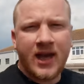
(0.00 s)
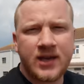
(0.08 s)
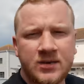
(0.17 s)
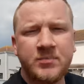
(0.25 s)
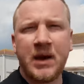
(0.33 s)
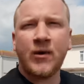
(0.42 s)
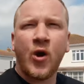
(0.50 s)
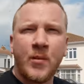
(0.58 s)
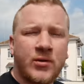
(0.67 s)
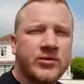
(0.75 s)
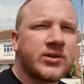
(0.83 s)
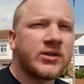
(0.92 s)
at Berrow
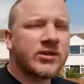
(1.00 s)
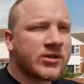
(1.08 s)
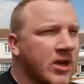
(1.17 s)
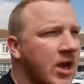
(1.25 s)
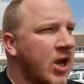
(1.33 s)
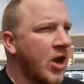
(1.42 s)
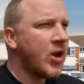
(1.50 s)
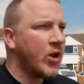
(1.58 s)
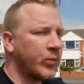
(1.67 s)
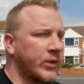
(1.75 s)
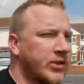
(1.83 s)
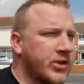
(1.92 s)
Motors.
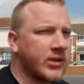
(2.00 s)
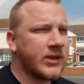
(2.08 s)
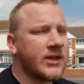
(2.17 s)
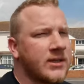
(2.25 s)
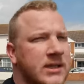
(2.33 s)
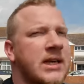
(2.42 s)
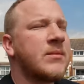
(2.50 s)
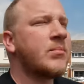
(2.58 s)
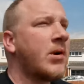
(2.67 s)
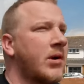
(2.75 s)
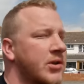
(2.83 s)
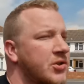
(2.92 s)
We took this in
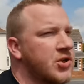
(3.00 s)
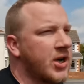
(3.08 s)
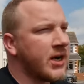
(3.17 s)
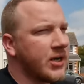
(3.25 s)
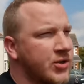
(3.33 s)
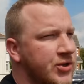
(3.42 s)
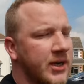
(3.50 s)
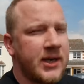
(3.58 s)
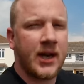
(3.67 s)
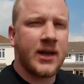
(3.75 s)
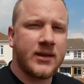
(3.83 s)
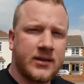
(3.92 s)
part exchange
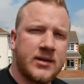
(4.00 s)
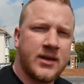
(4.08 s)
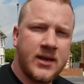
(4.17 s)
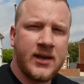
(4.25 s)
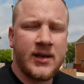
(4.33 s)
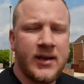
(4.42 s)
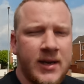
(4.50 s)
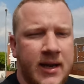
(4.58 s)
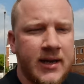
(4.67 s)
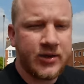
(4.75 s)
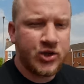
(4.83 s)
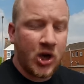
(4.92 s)
against
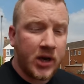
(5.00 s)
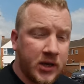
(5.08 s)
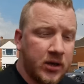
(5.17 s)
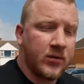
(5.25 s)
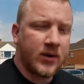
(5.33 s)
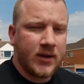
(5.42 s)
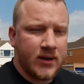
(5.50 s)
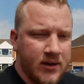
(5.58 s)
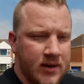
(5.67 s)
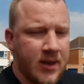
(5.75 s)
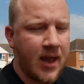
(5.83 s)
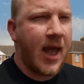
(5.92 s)
a Jaguar
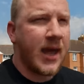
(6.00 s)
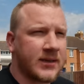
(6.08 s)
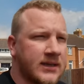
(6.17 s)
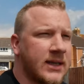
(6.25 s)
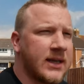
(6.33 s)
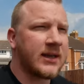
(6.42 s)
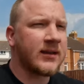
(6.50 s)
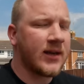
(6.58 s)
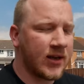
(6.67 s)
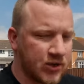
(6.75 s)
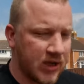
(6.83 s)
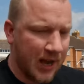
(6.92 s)
XE.
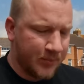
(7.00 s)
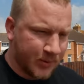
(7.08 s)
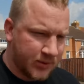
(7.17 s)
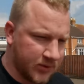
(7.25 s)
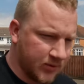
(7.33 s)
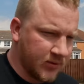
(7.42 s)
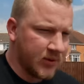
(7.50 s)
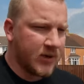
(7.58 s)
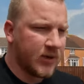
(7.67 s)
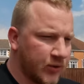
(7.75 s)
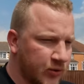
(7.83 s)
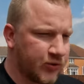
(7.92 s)
Actually happened to
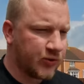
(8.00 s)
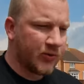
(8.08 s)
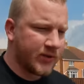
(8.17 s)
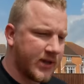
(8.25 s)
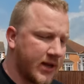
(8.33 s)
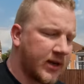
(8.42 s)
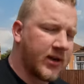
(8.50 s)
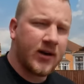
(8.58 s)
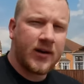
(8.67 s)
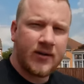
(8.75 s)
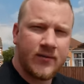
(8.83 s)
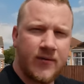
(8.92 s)
source that
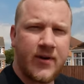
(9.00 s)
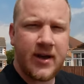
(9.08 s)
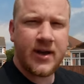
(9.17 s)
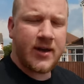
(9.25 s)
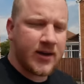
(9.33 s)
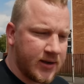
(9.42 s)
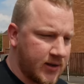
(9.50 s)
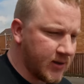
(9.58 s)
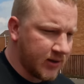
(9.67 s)
car via